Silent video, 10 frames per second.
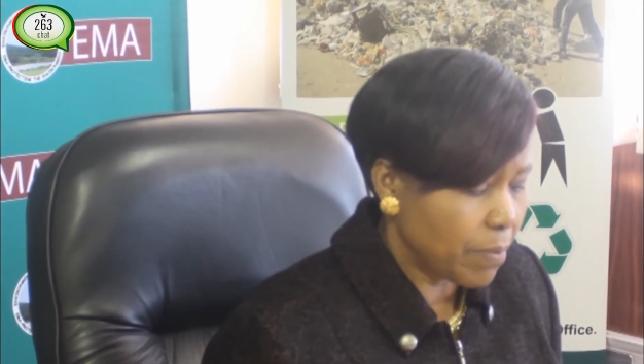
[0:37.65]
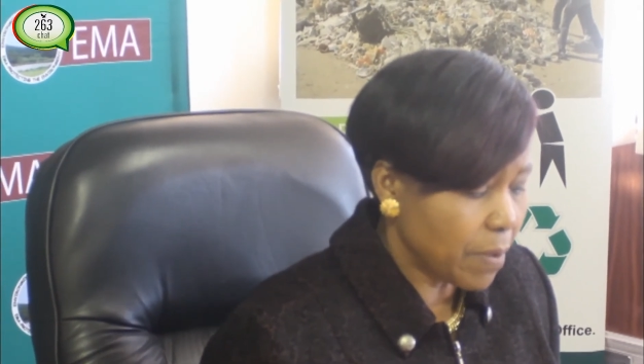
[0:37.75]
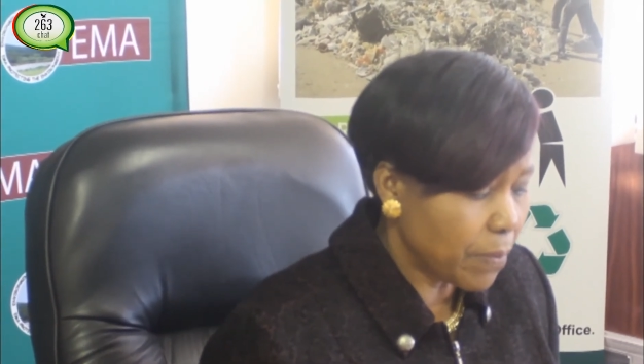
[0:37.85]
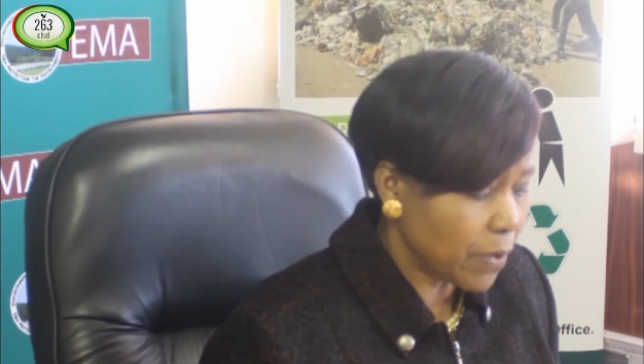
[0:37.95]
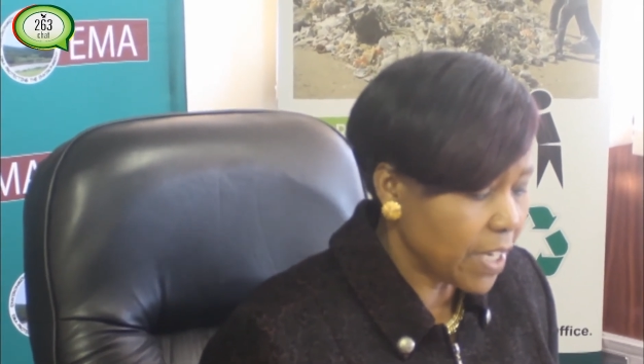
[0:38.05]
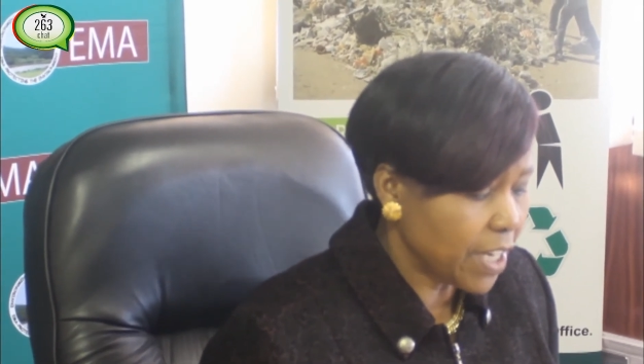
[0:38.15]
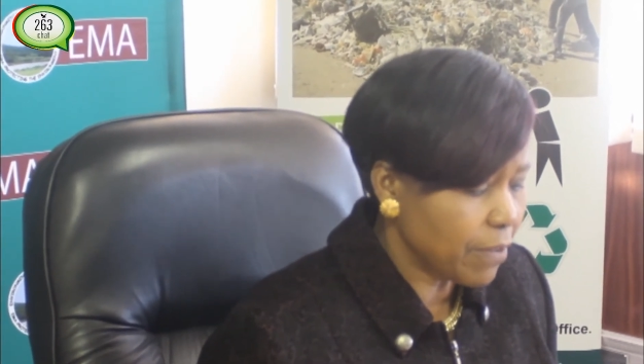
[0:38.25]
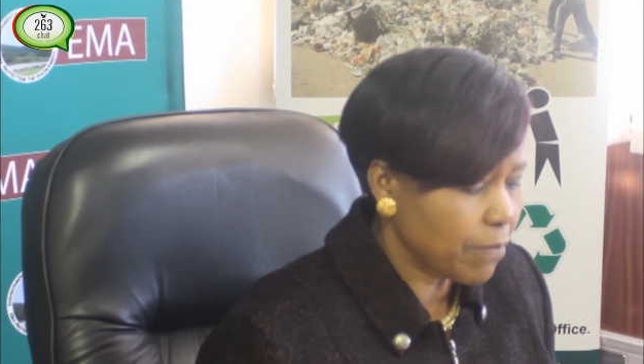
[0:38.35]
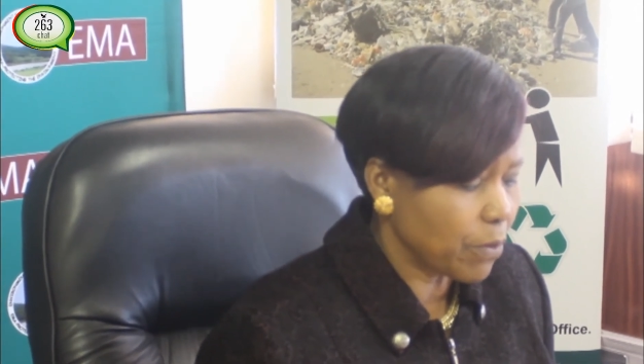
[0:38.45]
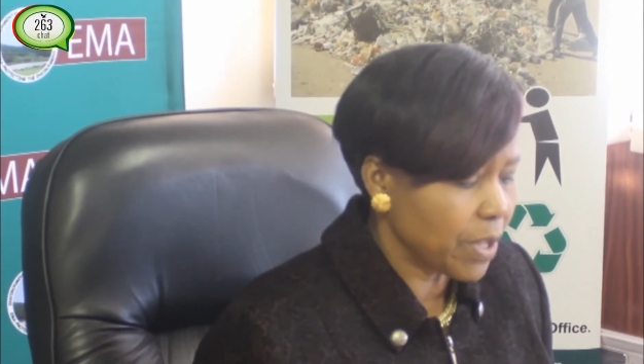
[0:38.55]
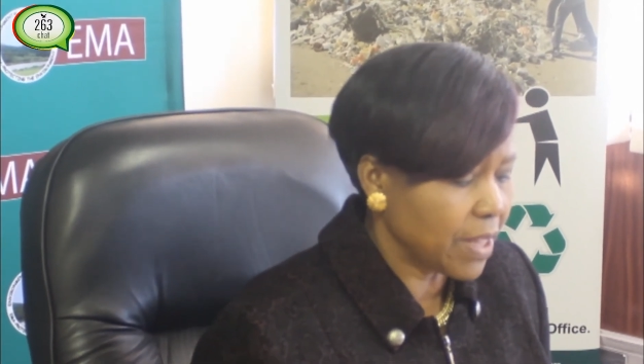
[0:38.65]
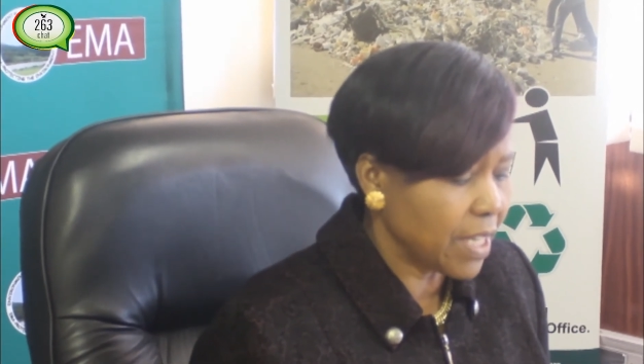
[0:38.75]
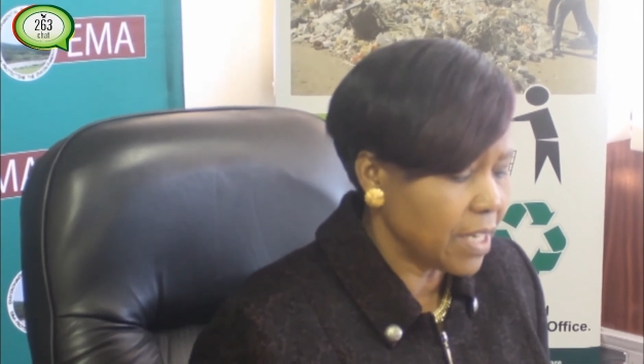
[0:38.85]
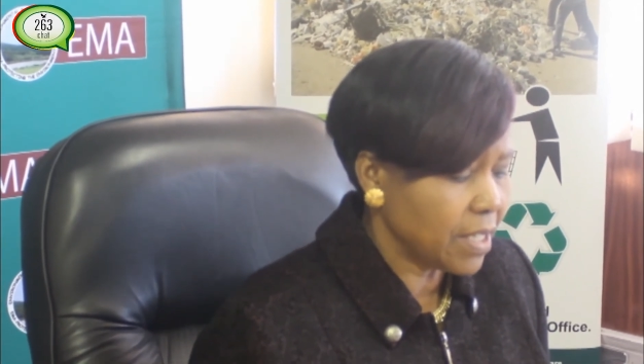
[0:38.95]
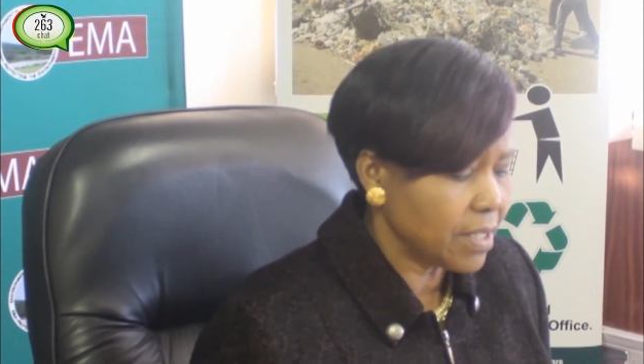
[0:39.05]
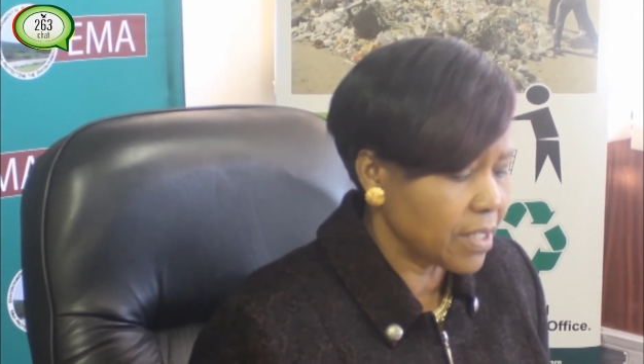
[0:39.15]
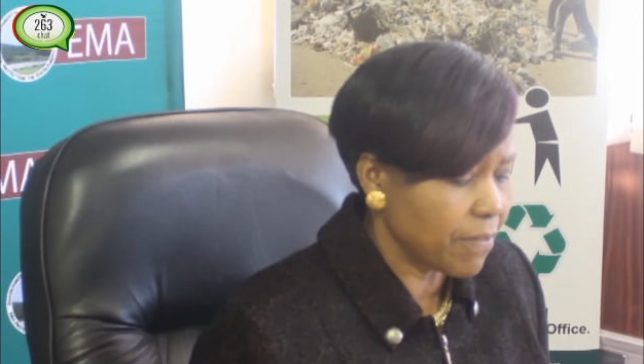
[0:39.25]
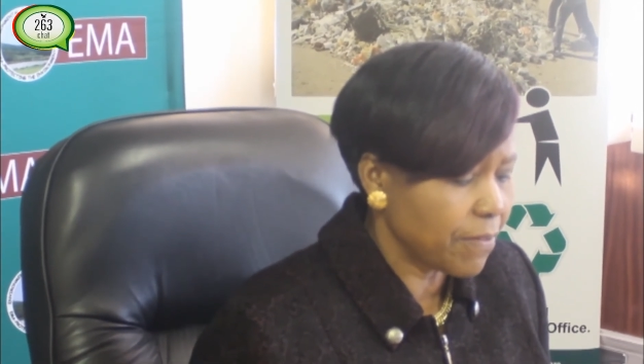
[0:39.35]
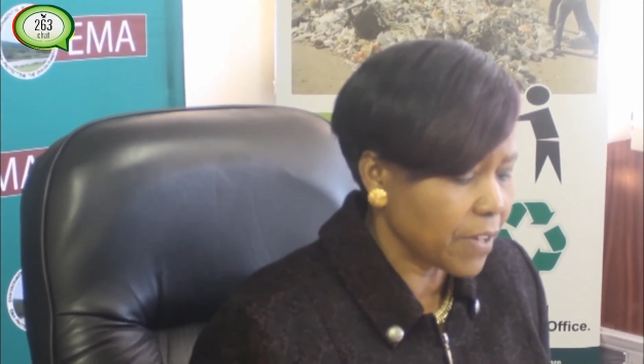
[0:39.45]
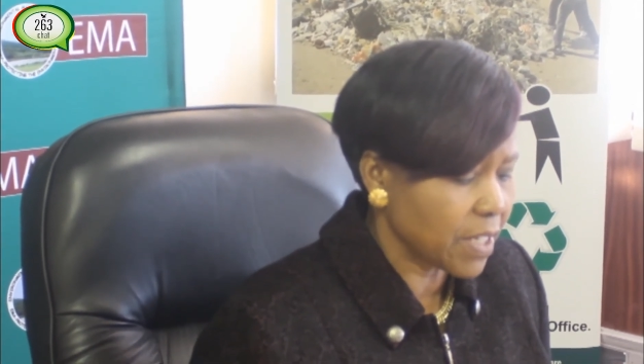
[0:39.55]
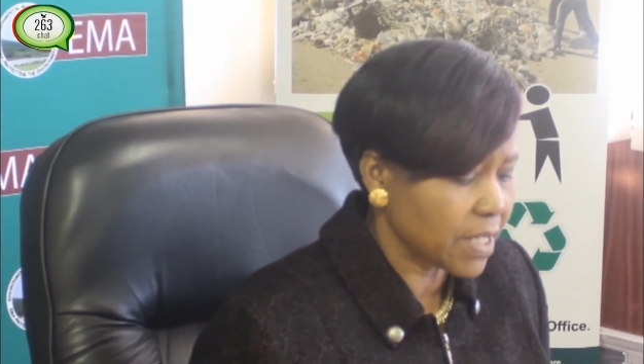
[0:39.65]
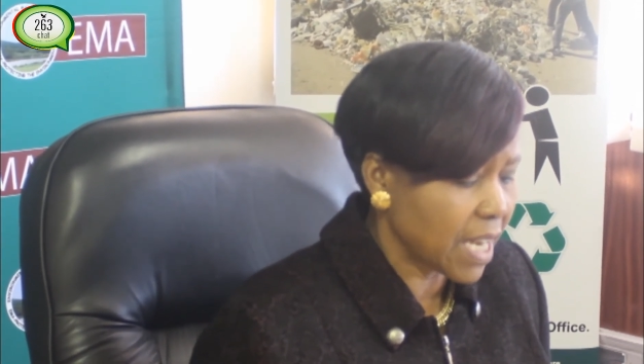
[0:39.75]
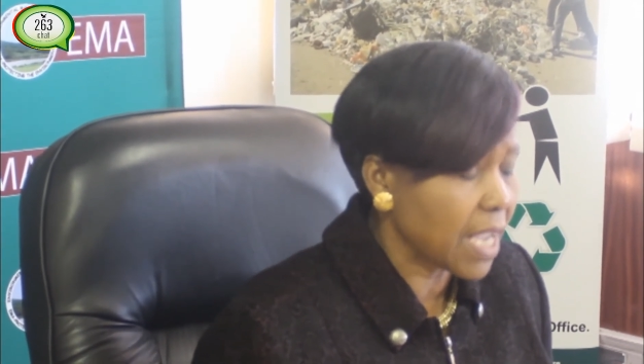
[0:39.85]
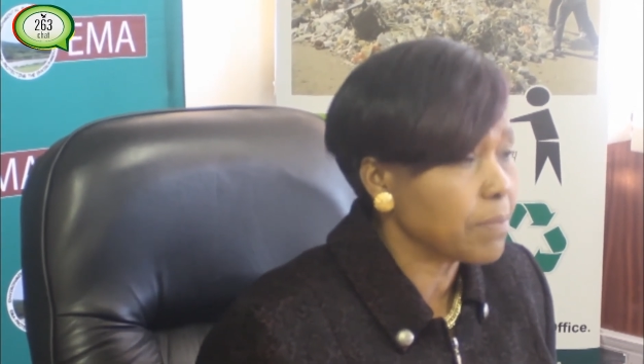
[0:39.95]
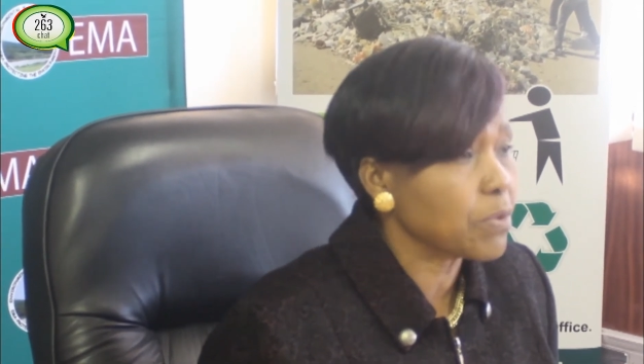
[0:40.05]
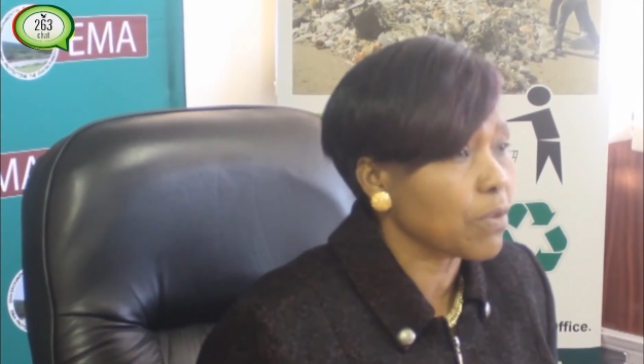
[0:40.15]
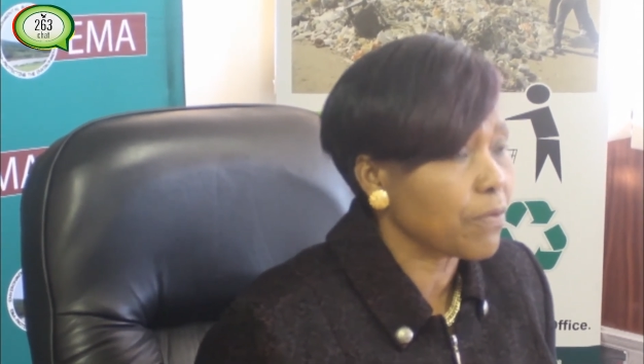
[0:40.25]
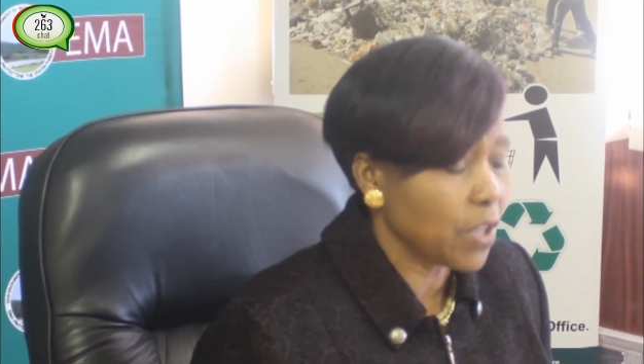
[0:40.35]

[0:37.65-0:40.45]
People live within different types of